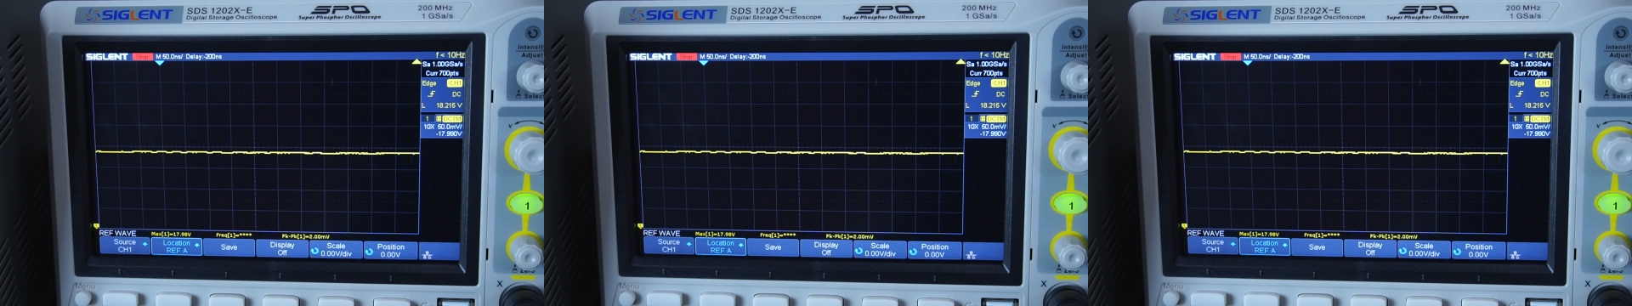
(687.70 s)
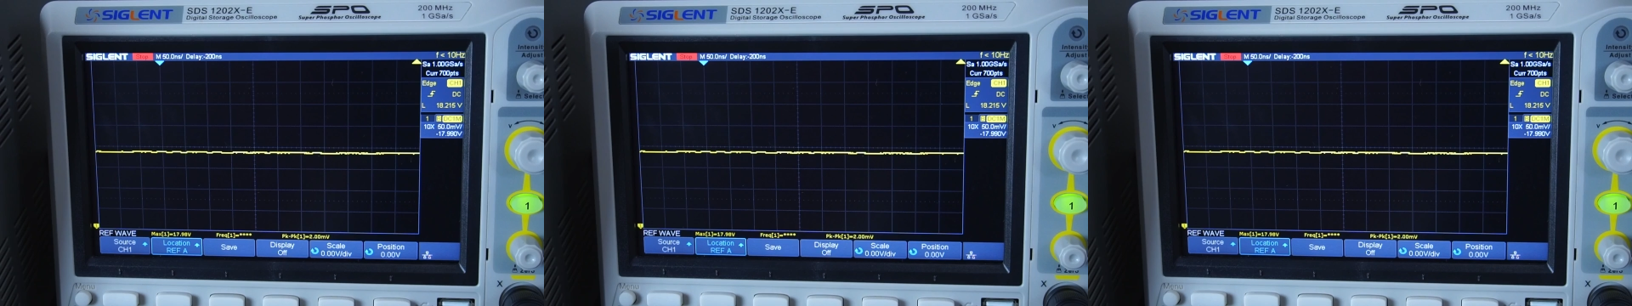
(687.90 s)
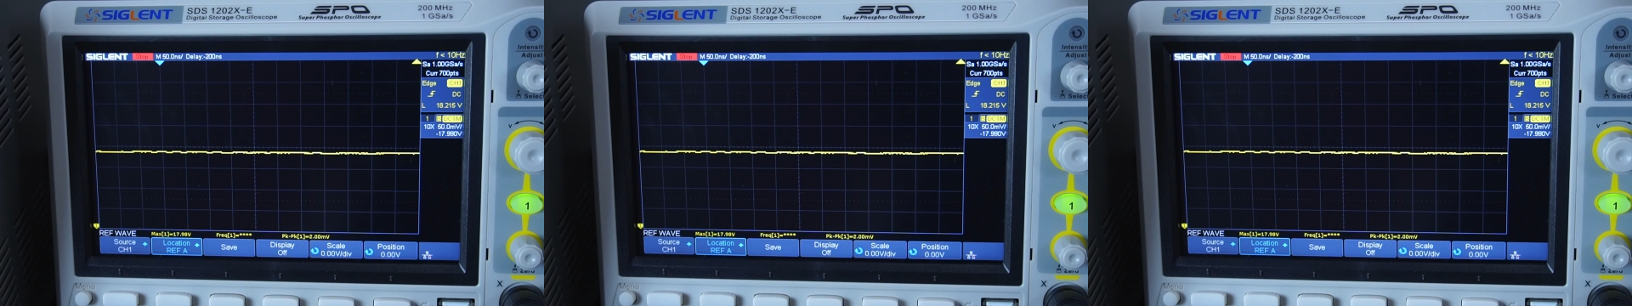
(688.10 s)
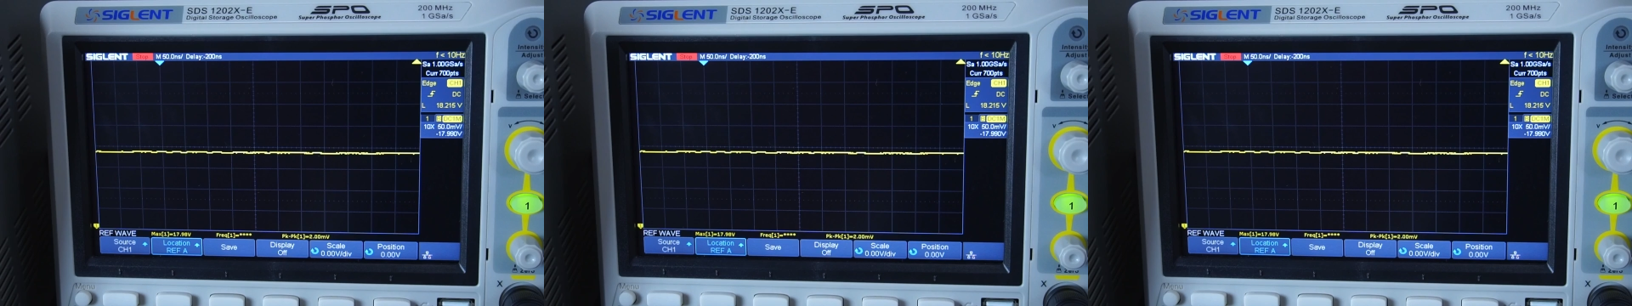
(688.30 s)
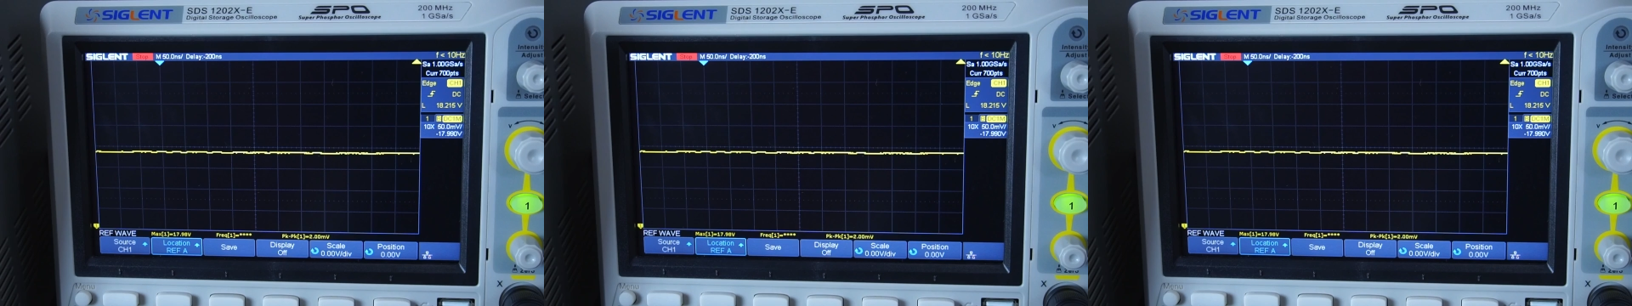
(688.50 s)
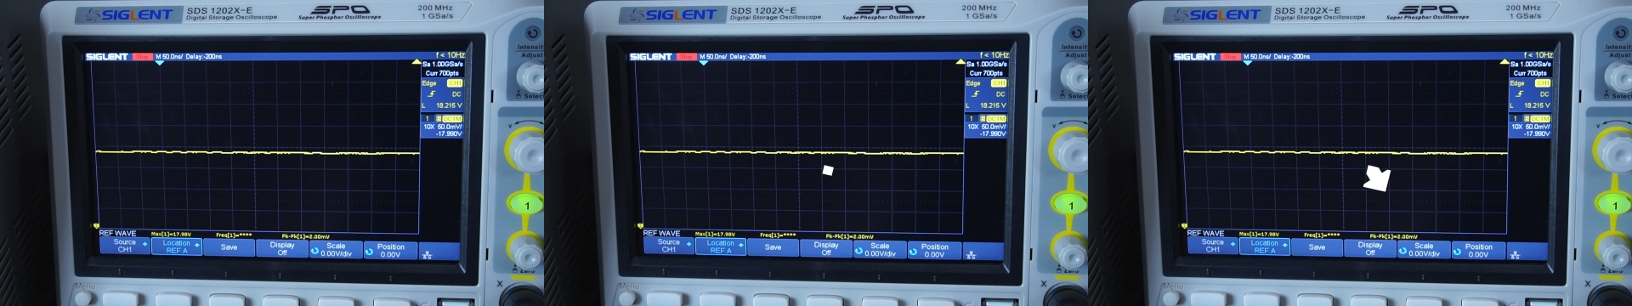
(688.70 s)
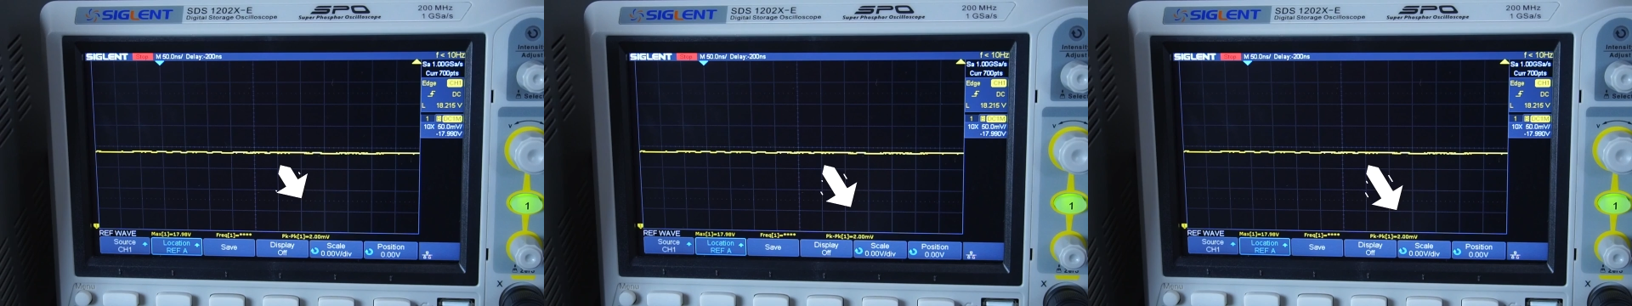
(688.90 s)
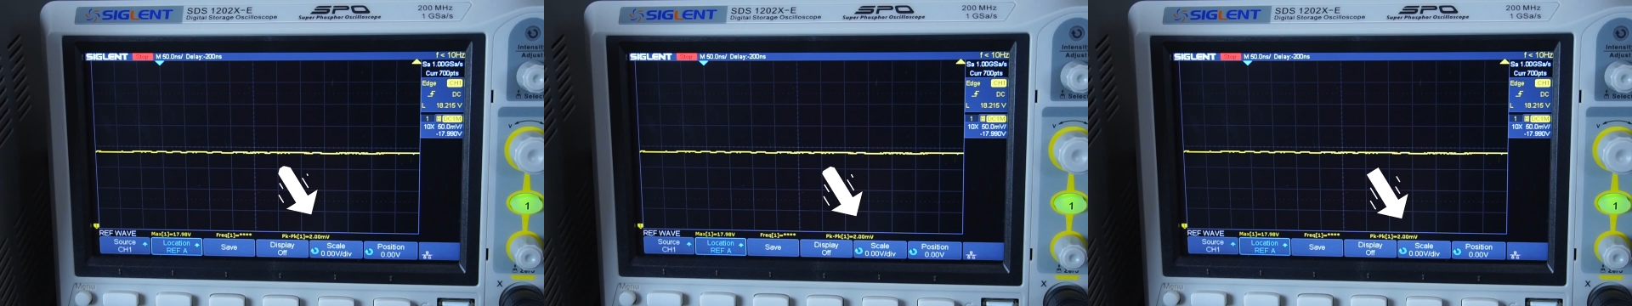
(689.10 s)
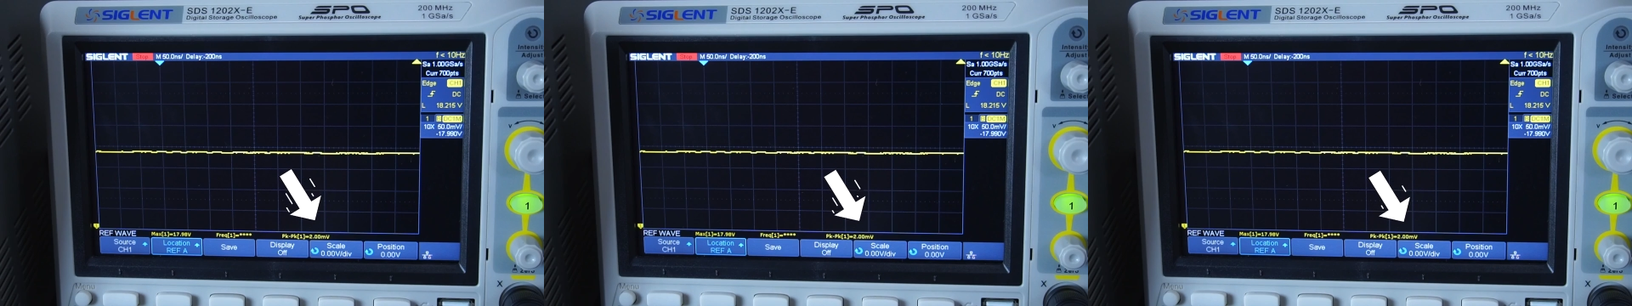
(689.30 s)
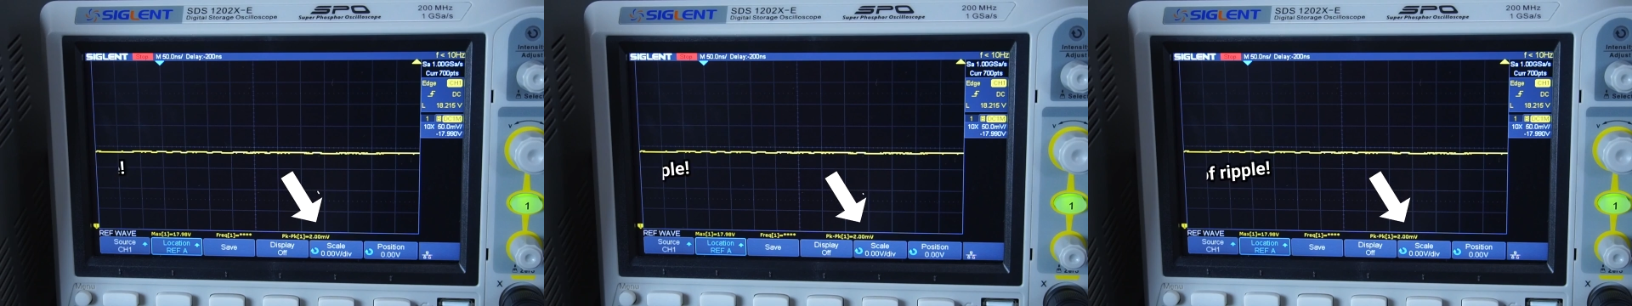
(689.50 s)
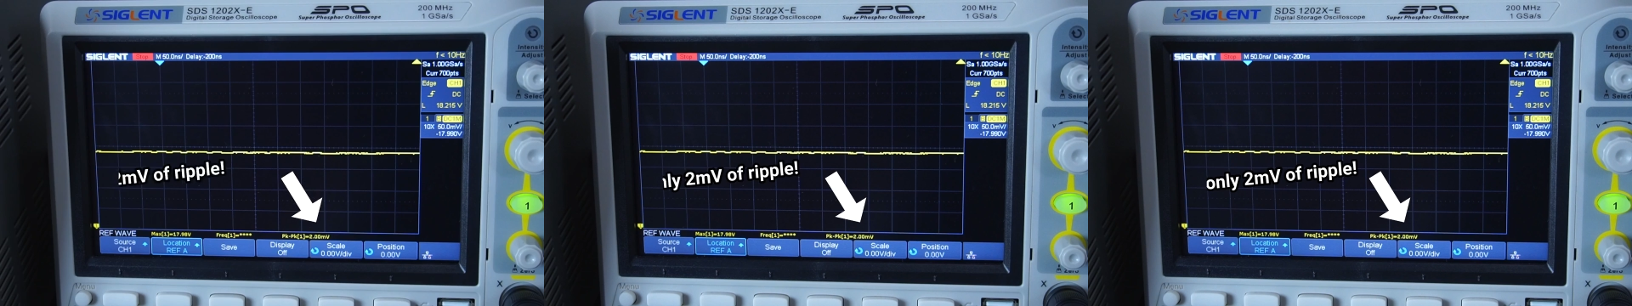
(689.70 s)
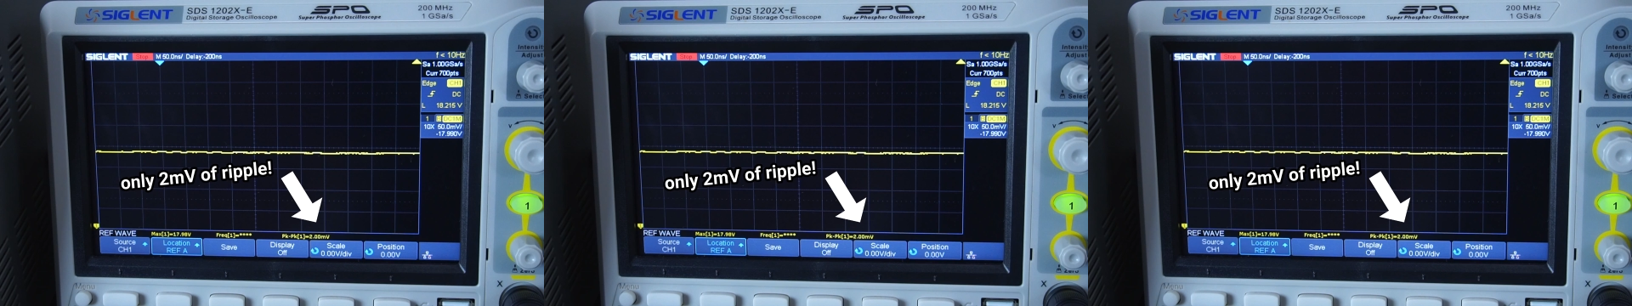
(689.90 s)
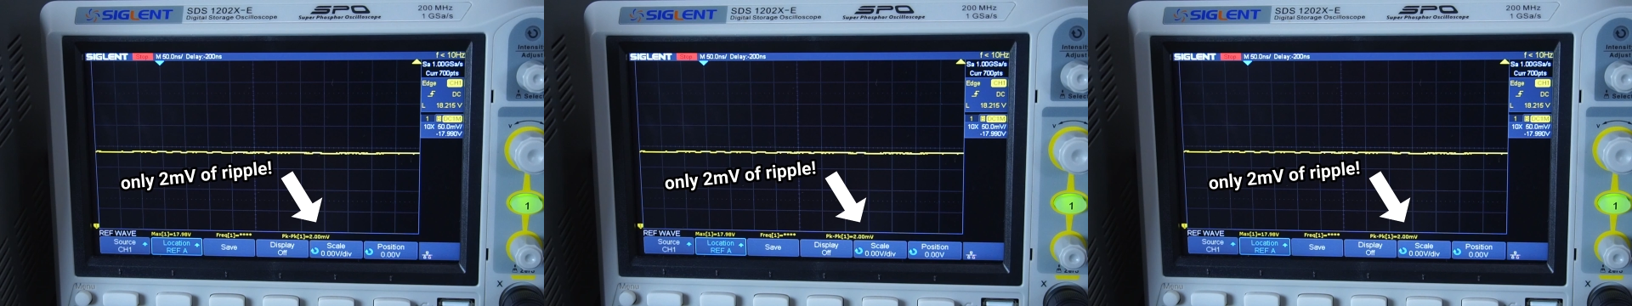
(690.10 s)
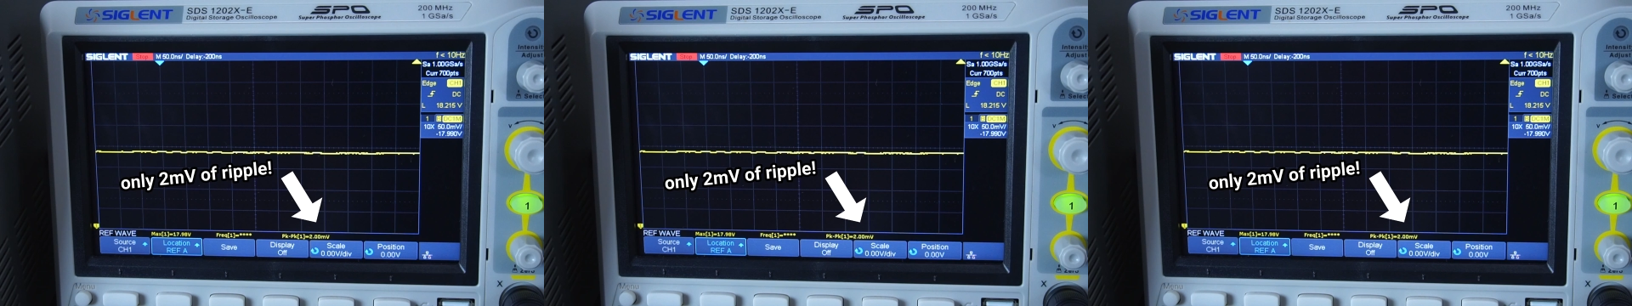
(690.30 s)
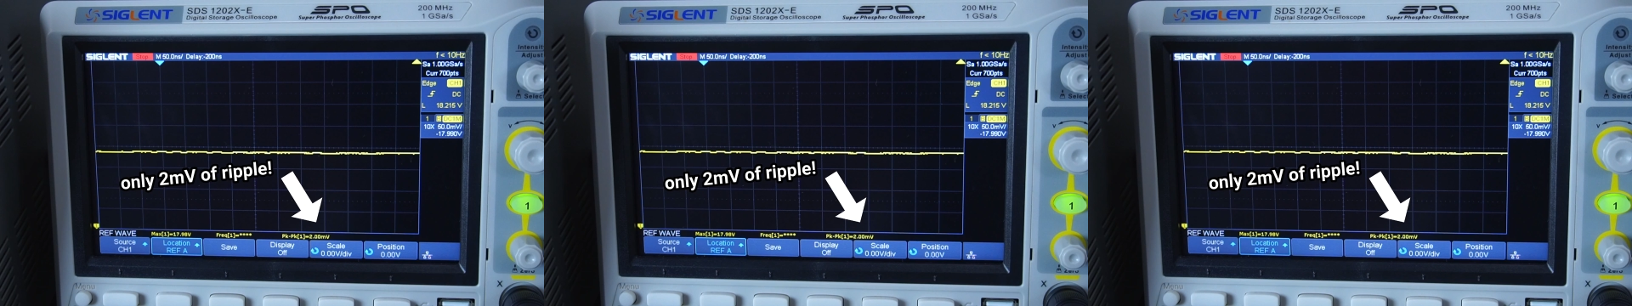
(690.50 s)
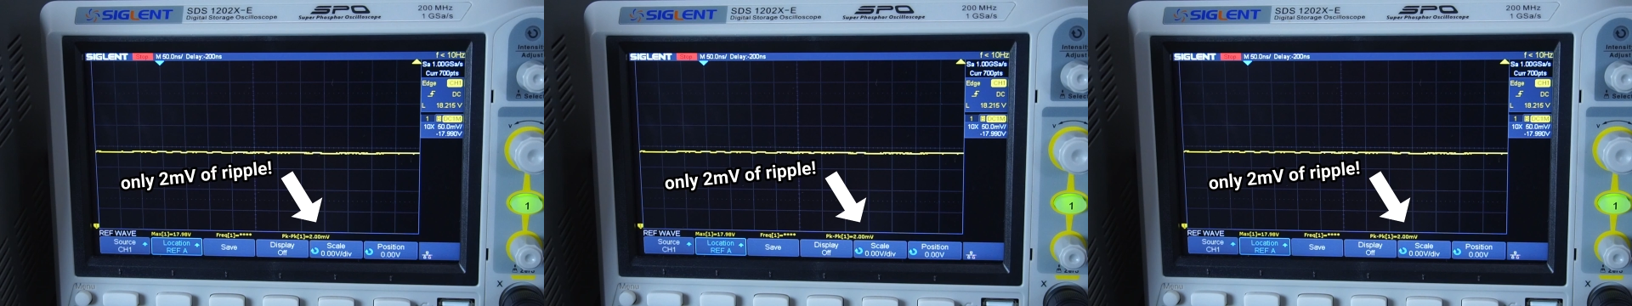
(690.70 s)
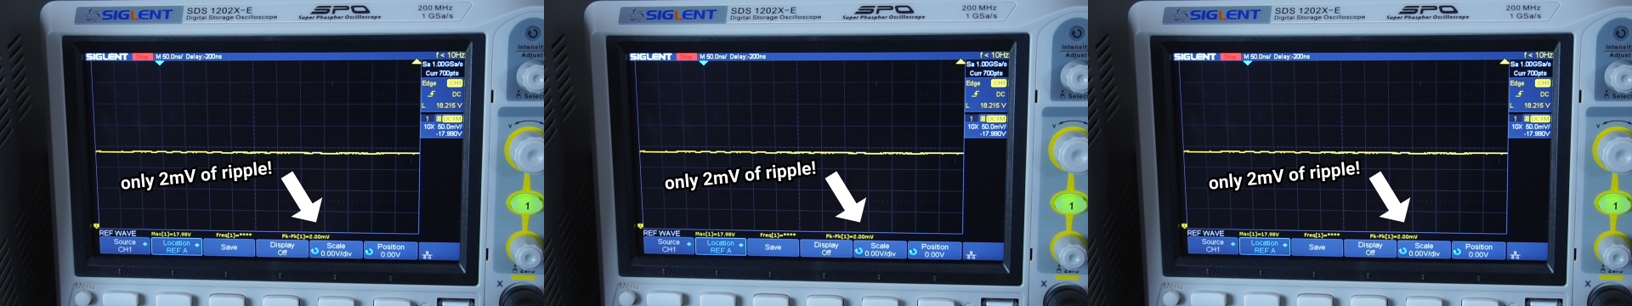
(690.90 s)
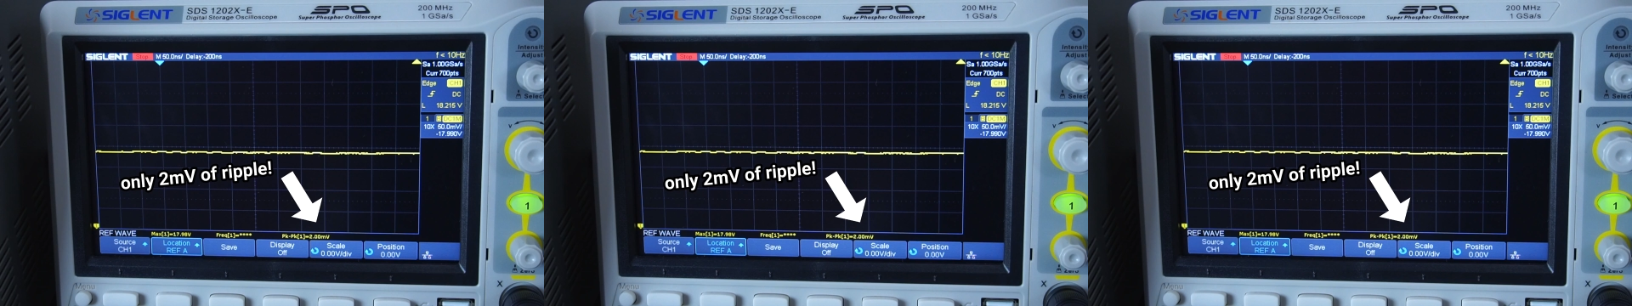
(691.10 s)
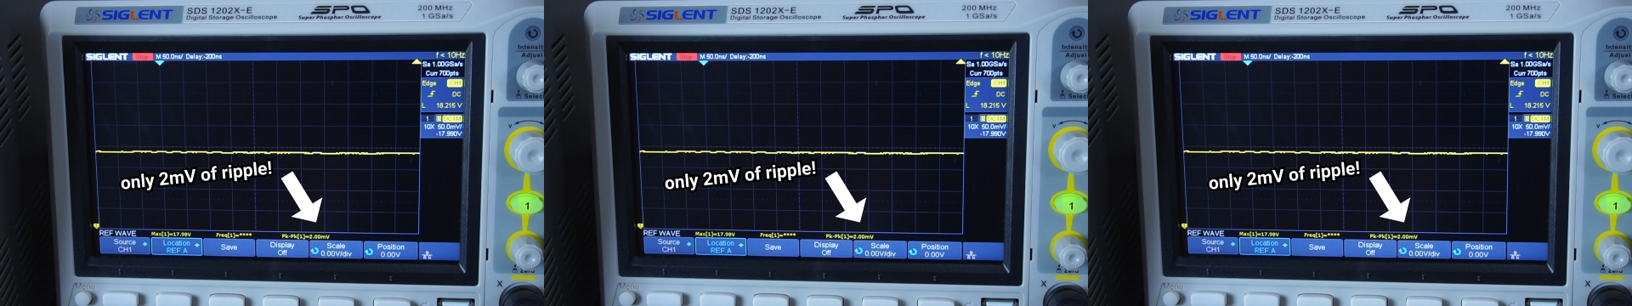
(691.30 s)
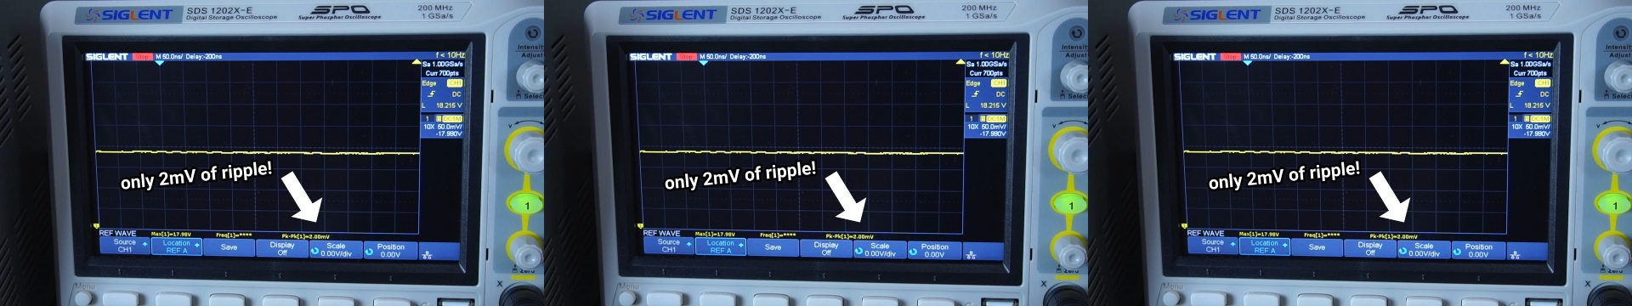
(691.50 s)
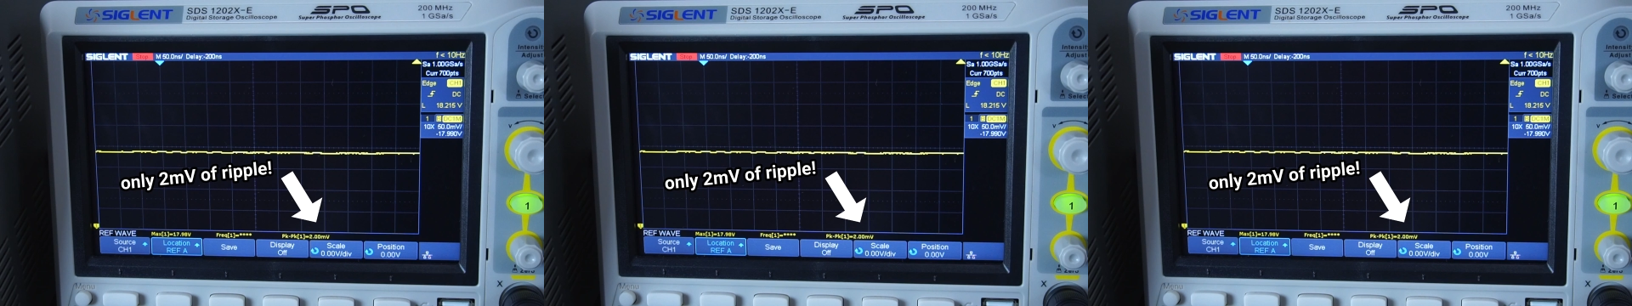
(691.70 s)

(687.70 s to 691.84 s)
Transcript: Nobody's mouth can be seen.